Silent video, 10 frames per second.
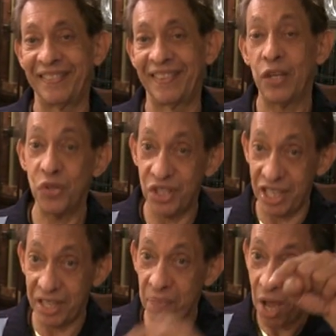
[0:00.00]
And you
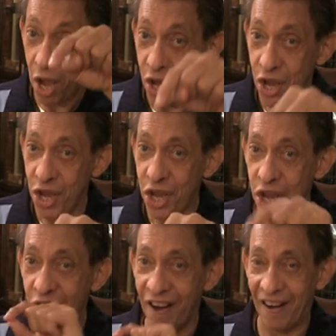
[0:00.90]
see them
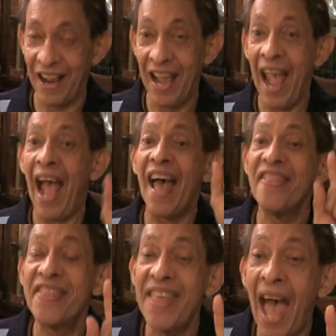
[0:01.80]
here.
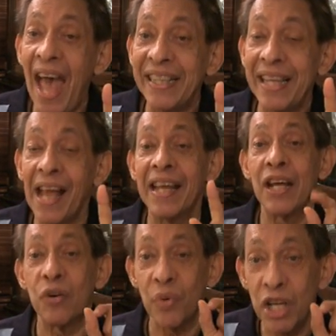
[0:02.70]
And that
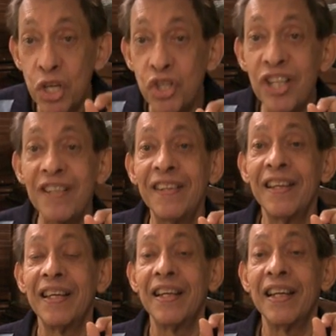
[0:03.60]
religion
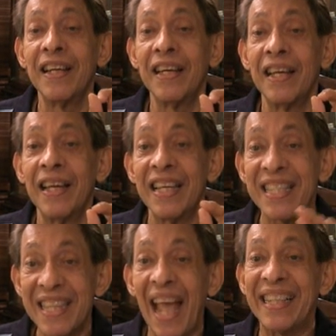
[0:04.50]

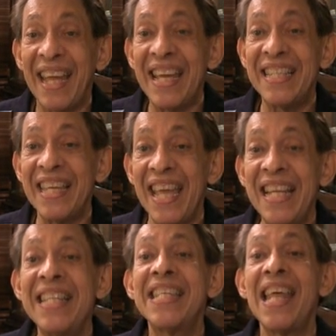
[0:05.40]
stagnates the
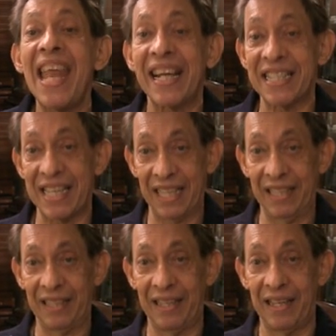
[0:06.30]
intellect,
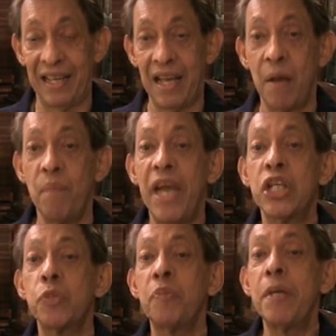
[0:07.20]

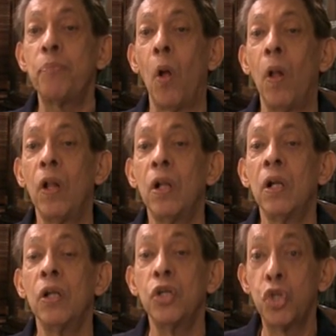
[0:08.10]
makes people
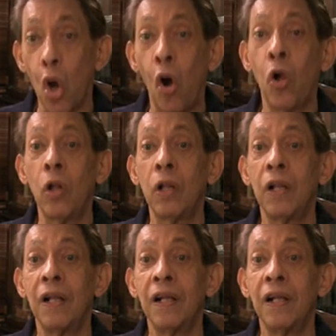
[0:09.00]
dull,